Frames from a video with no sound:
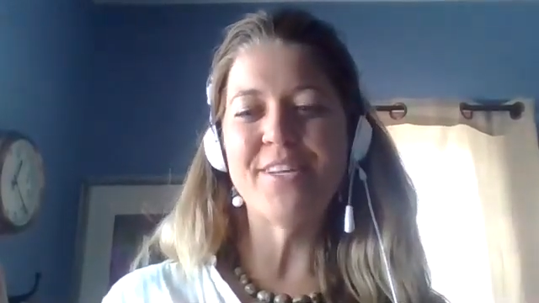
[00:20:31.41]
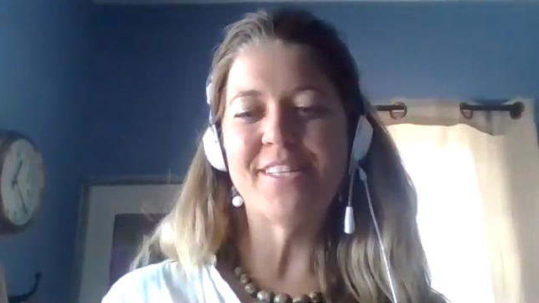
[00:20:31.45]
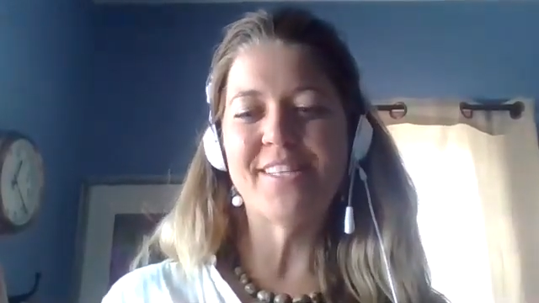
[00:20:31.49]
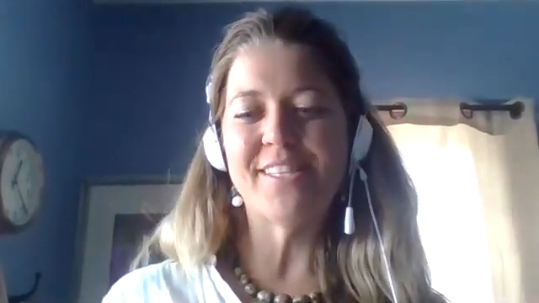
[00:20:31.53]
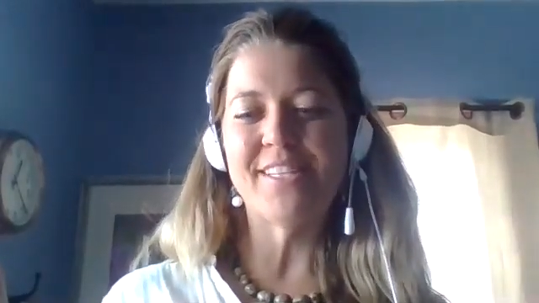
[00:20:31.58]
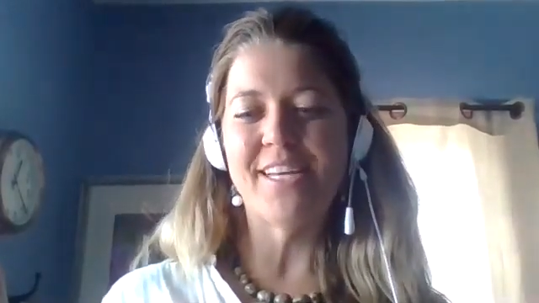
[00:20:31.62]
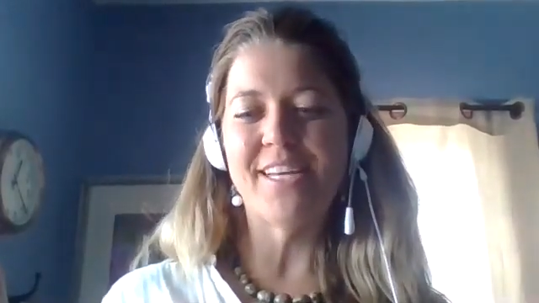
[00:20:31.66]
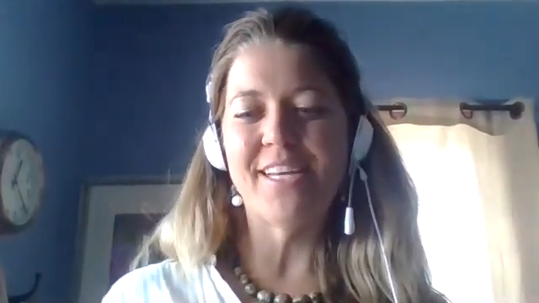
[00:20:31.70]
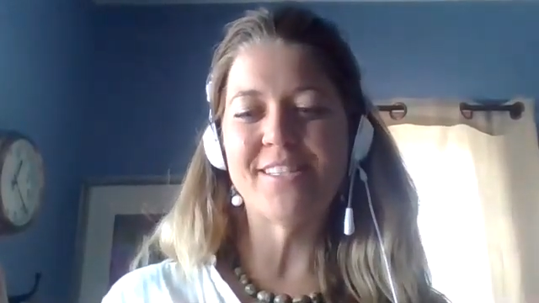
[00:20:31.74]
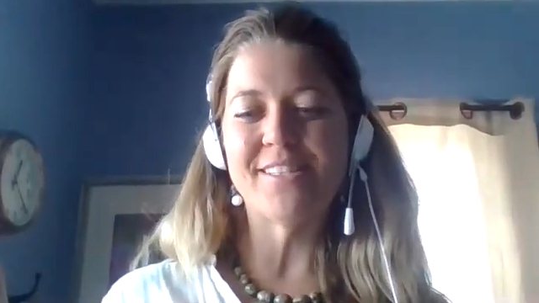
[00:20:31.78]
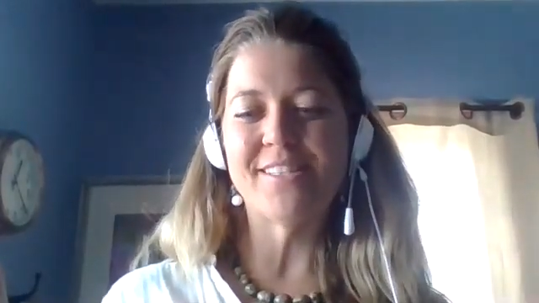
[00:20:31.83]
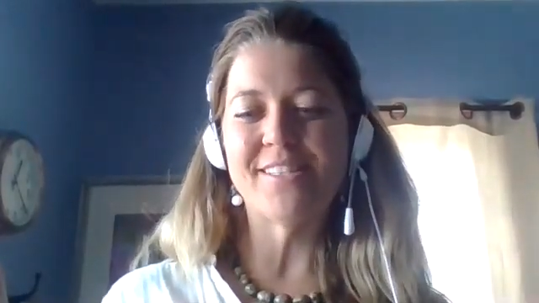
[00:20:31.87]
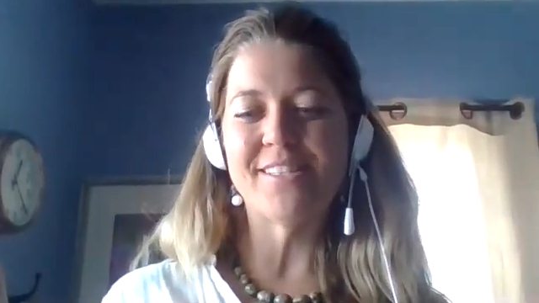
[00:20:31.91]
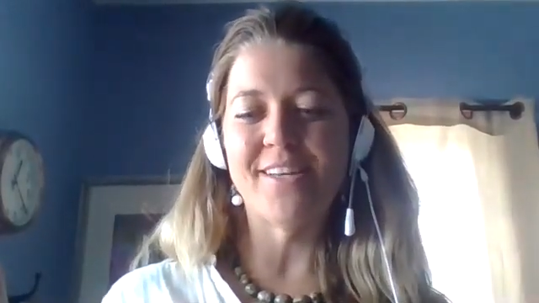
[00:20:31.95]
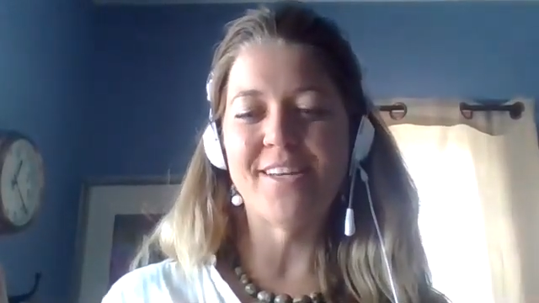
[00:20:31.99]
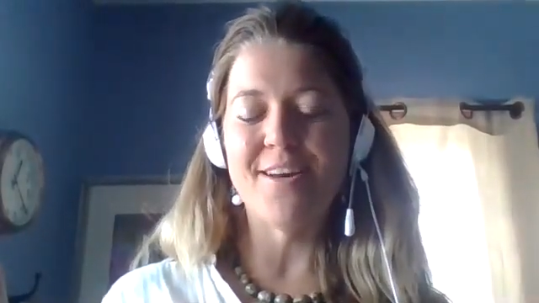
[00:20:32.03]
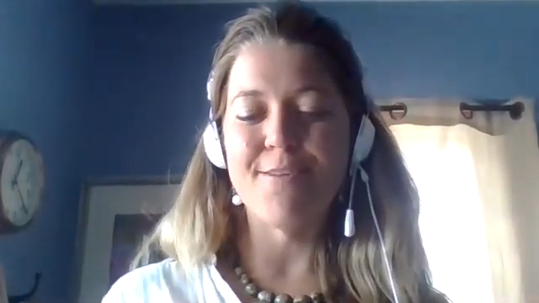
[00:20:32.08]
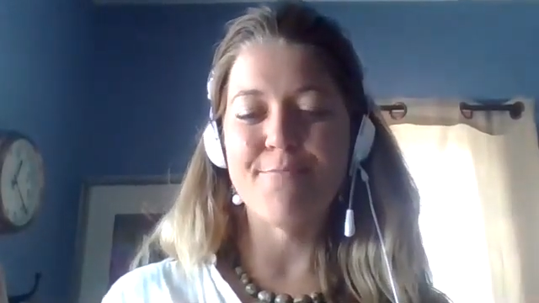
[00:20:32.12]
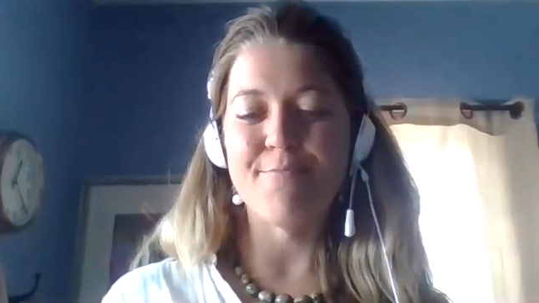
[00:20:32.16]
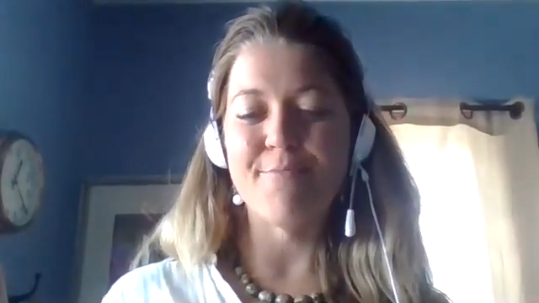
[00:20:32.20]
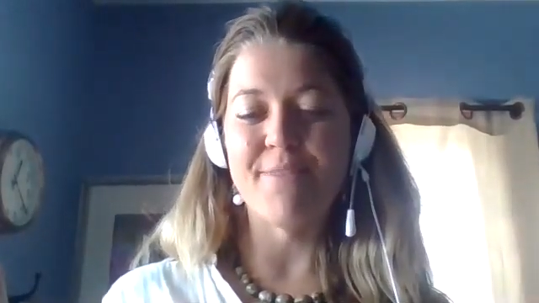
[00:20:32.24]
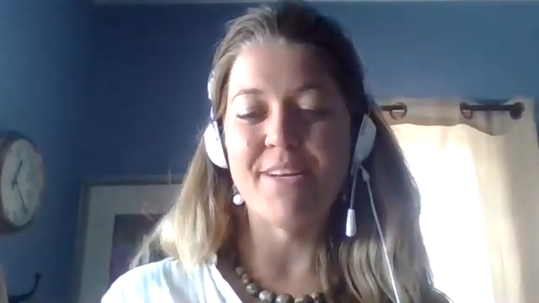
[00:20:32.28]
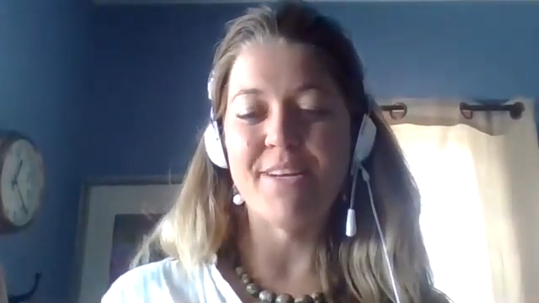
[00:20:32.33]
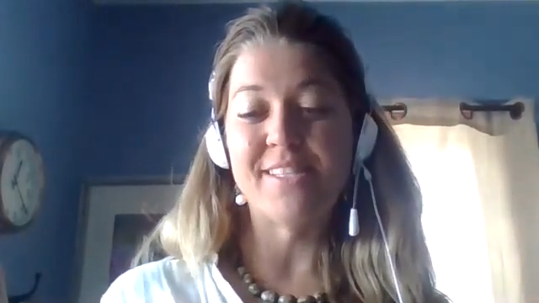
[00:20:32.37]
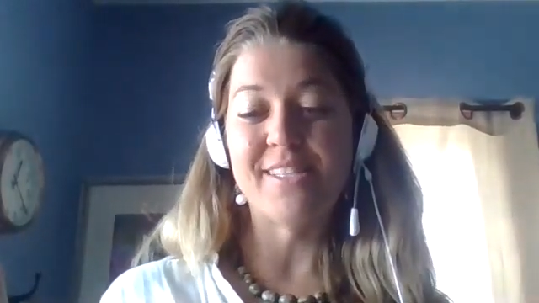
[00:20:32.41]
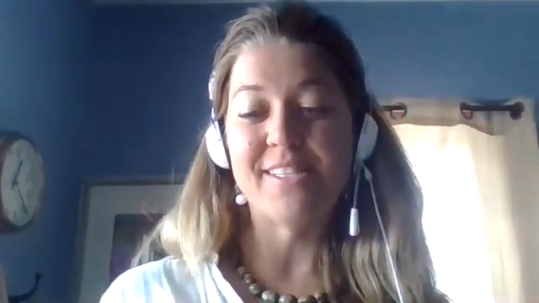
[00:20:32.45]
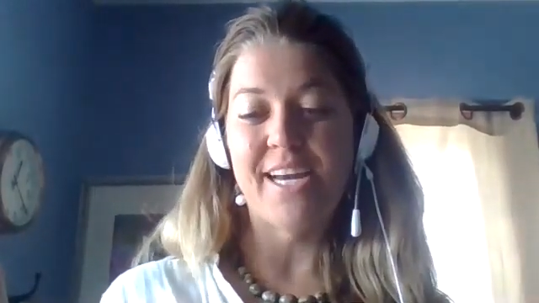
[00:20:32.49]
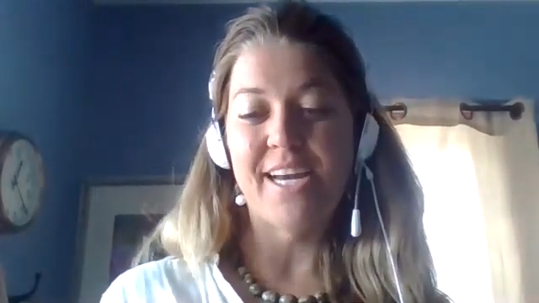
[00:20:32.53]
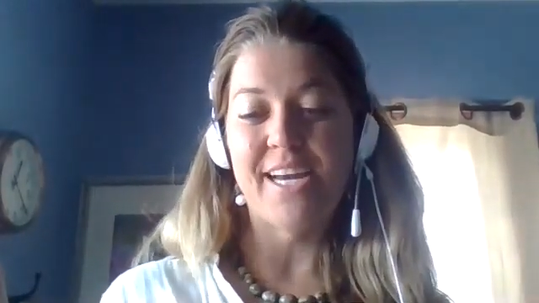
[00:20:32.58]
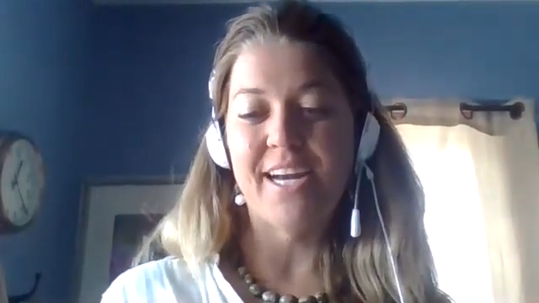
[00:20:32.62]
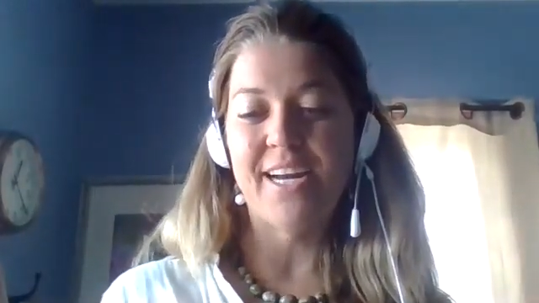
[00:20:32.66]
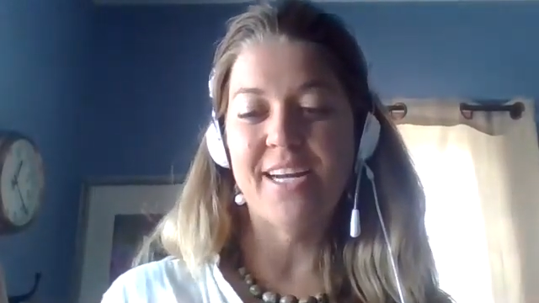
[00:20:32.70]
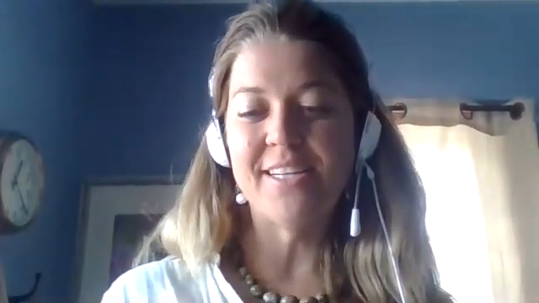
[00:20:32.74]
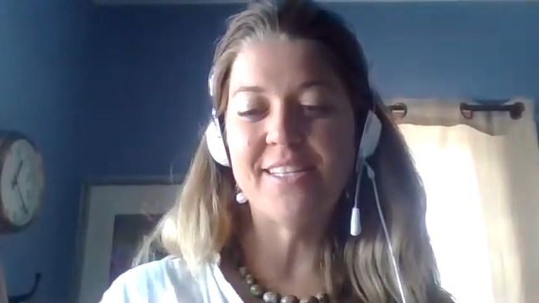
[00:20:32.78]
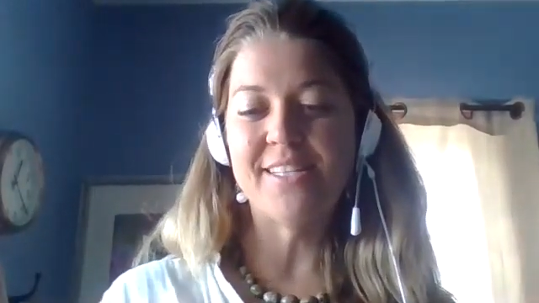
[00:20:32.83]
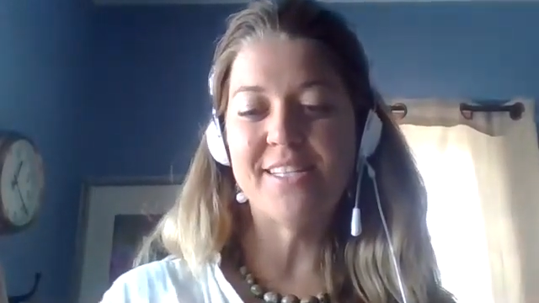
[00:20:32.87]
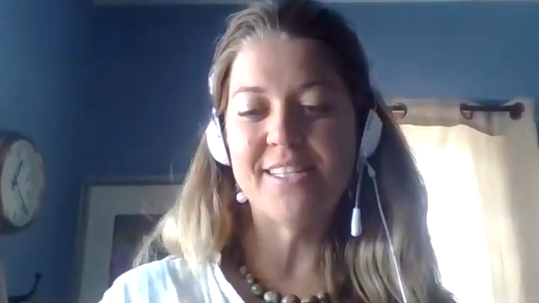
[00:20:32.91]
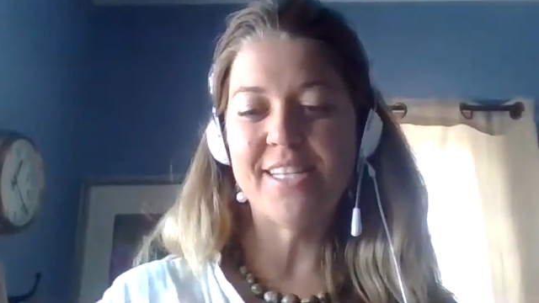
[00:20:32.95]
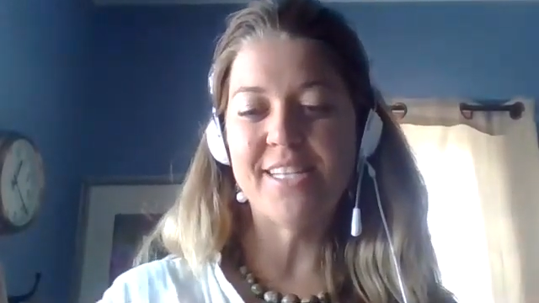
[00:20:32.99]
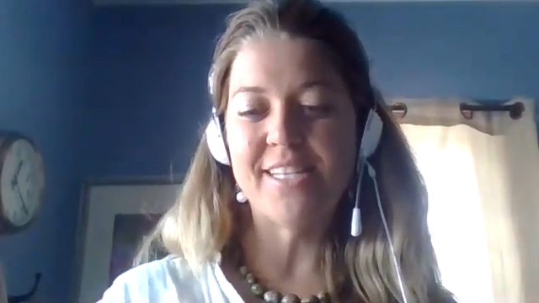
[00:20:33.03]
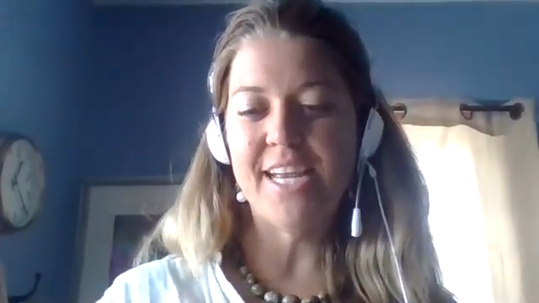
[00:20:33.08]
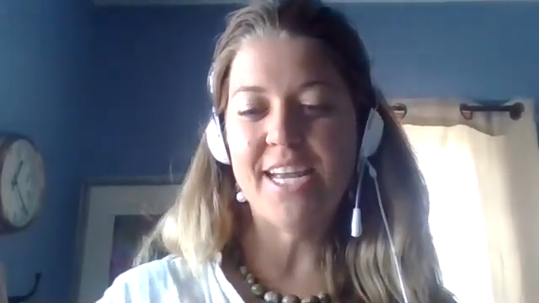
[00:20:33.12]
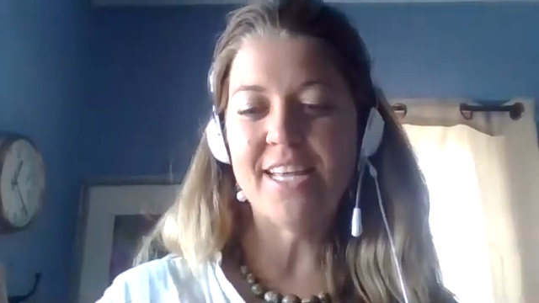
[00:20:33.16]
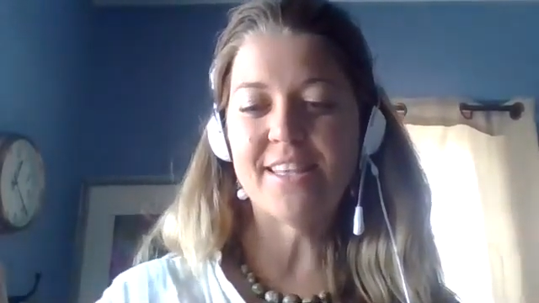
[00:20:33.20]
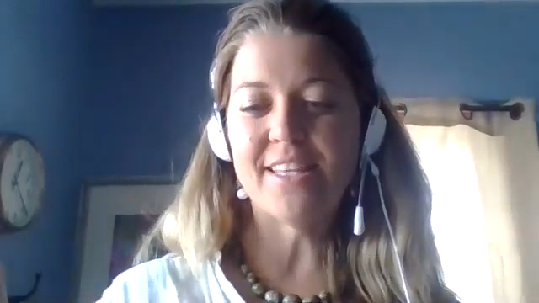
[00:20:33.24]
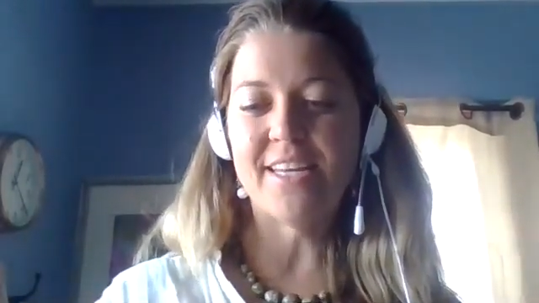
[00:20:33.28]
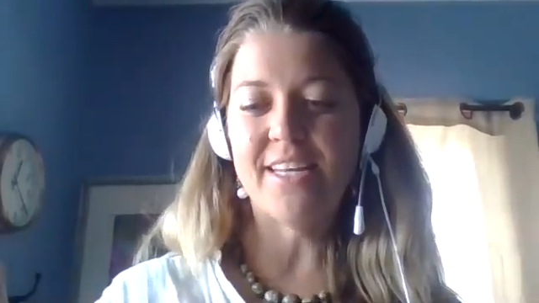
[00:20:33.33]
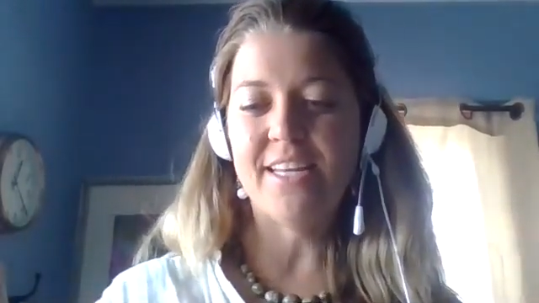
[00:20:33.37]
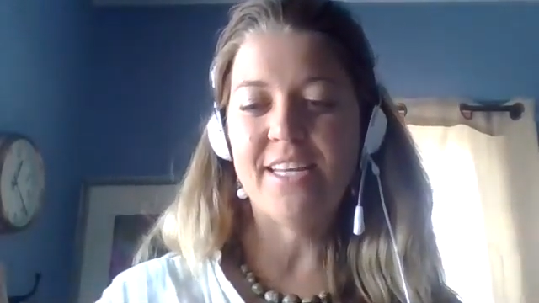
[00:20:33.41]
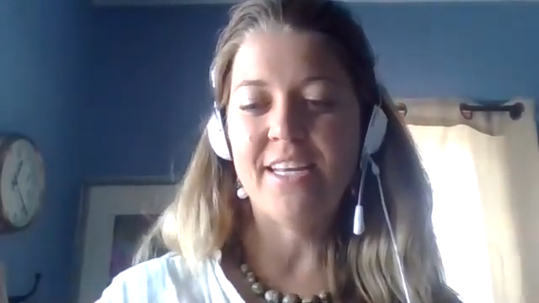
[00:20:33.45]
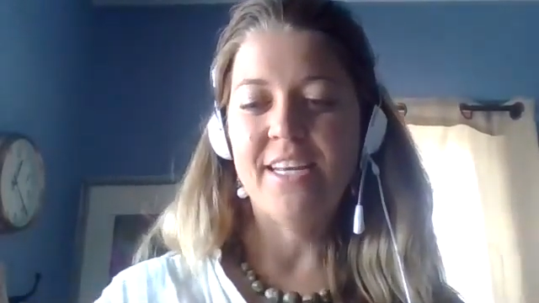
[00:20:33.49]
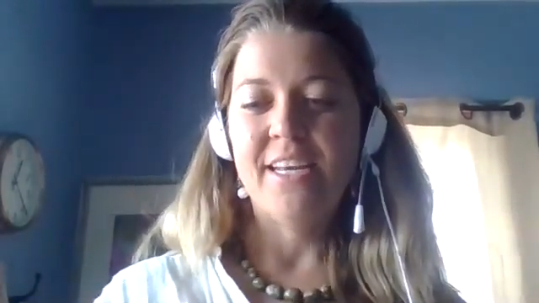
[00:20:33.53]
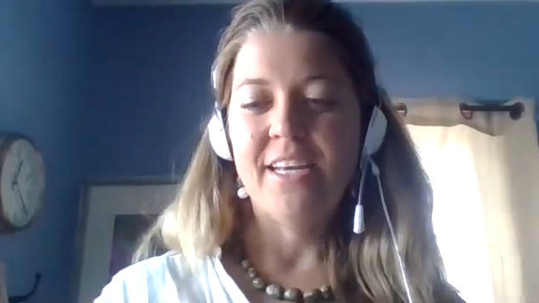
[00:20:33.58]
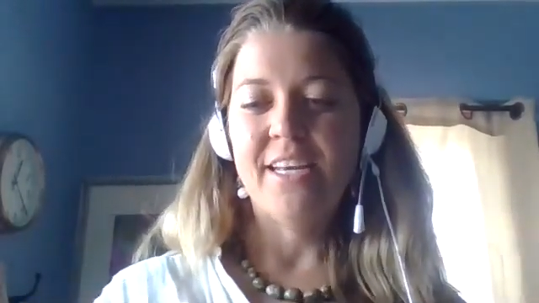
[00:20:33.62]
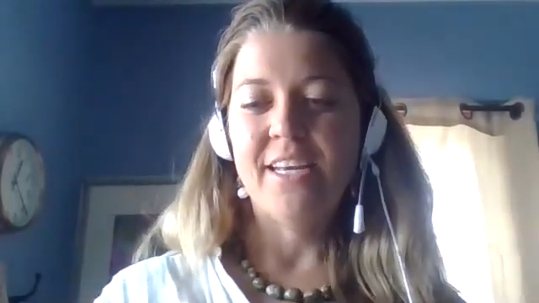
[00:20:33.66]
It's a sad state that